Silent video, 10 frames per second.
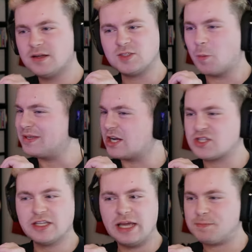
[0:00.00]
Don't be
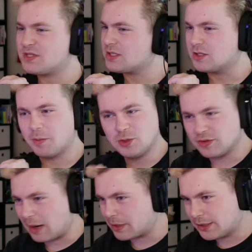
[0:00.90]
touching the lips. Don't be
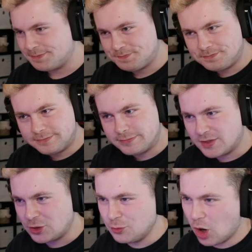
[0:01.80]
doing that, bro.
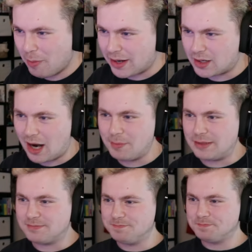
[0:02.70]
You know better, Hanbin.